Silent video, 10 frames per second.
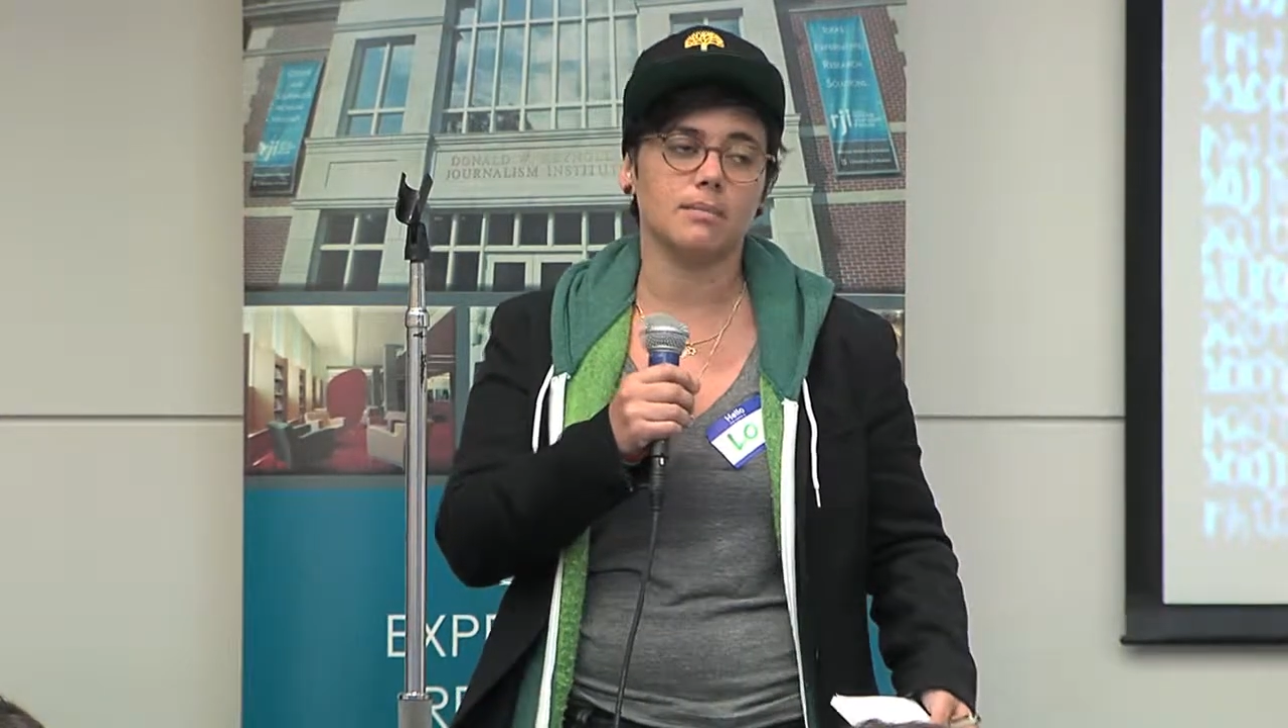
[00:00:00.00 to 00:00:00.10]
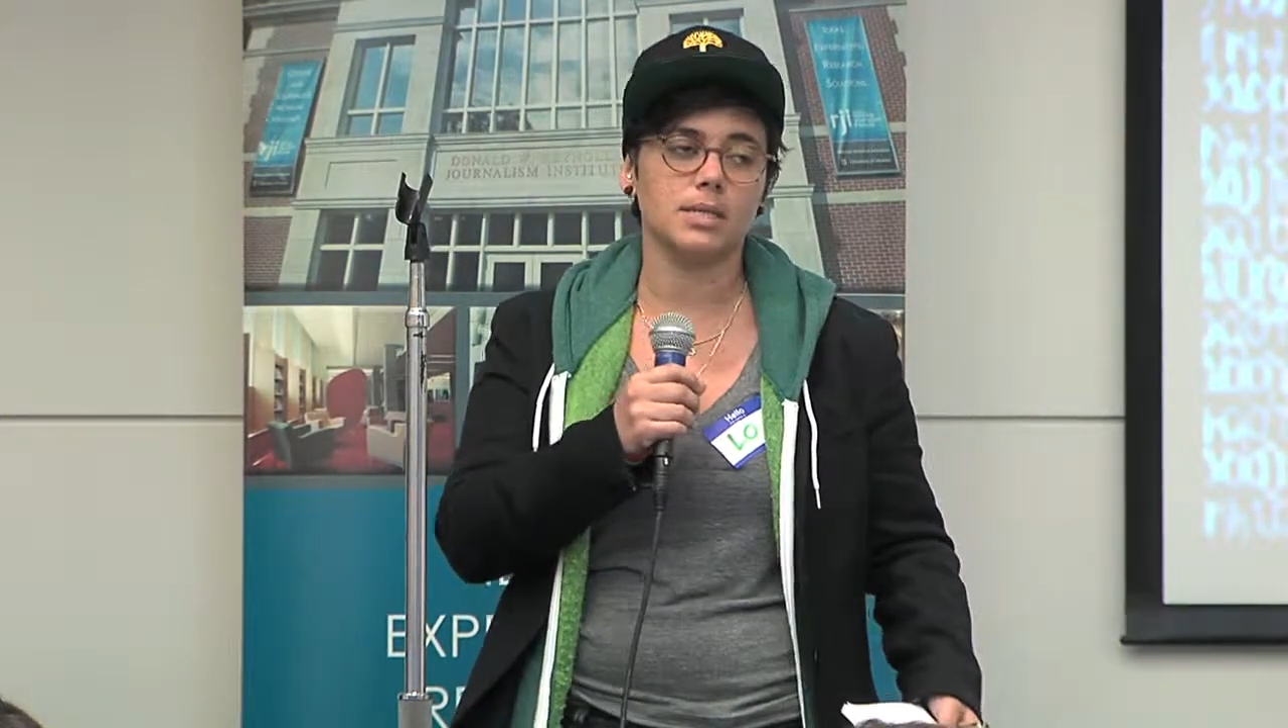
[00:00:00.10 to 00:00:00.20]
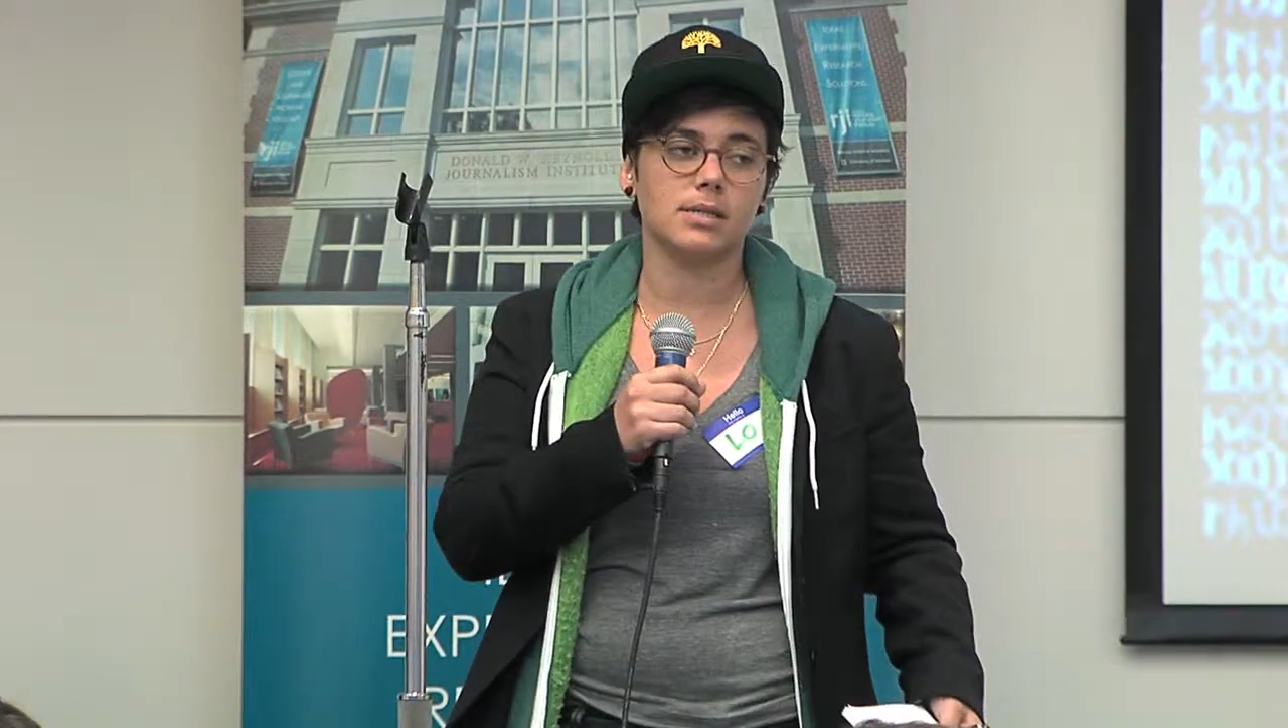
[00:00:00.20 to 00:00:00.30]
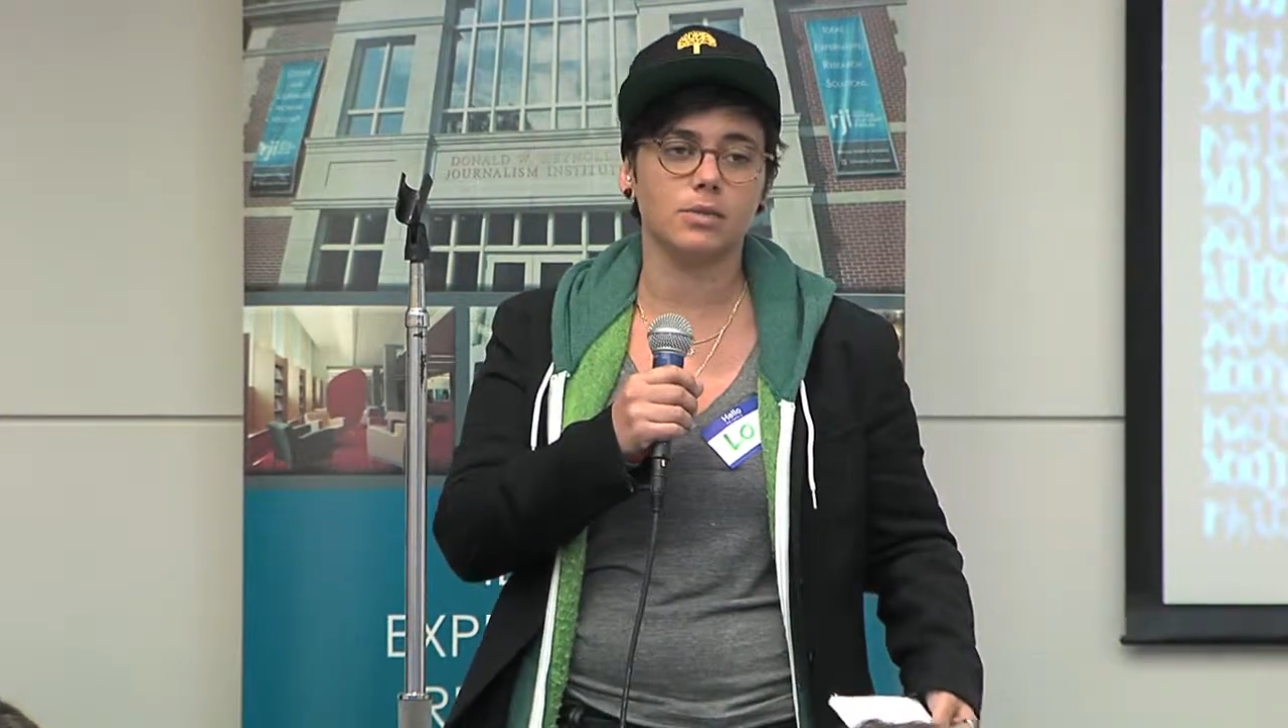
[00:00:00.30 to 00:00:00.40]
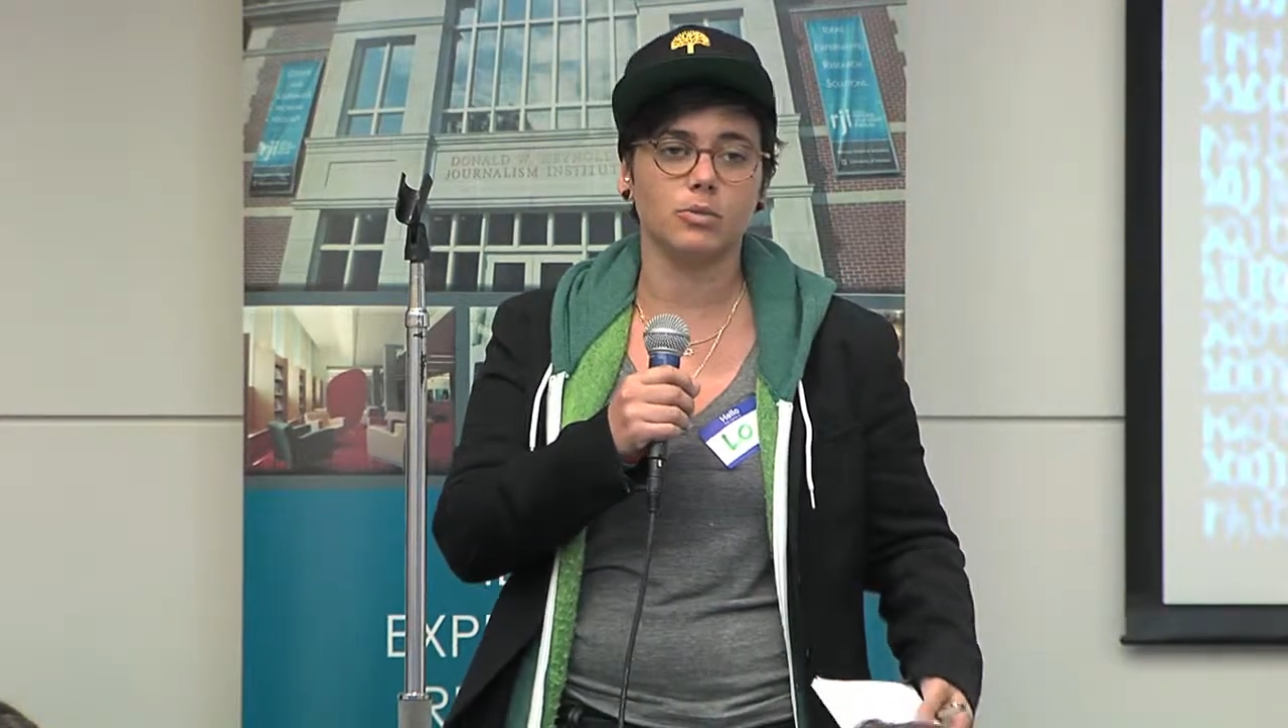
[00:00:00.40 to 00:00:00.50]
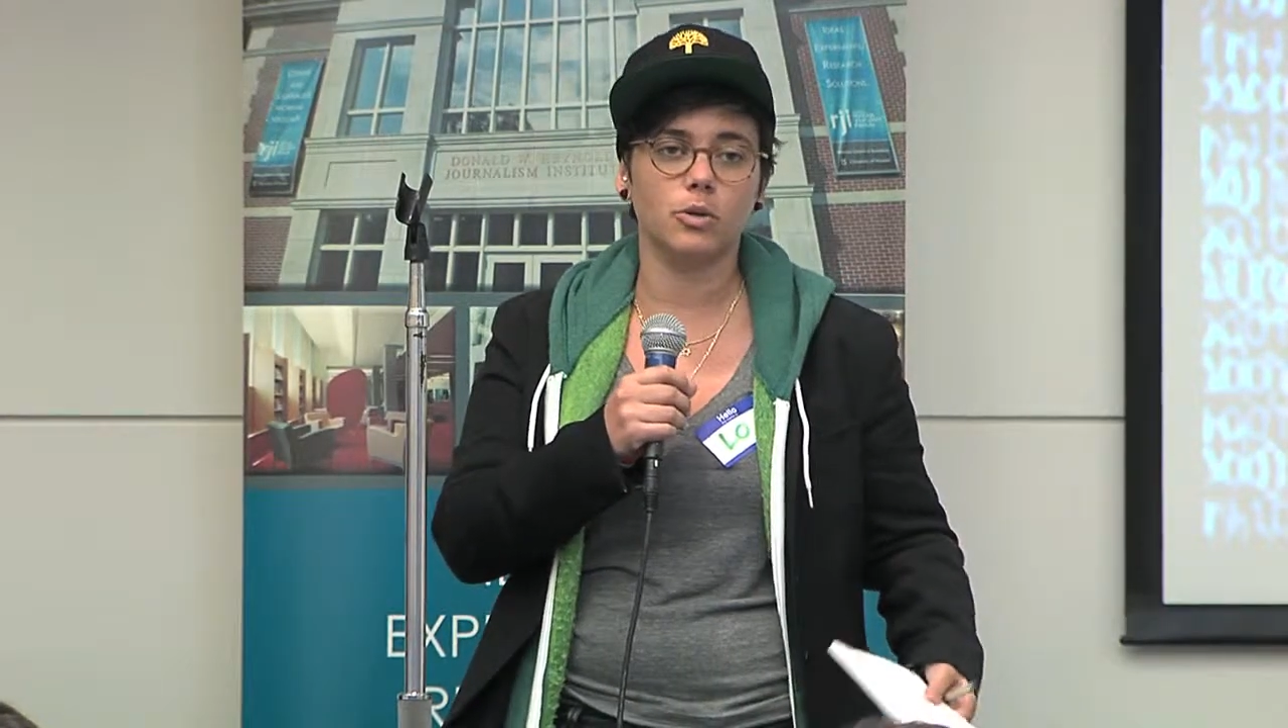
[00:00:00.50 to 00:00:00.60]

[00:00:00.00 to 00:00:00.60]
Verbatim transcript: I'm missing the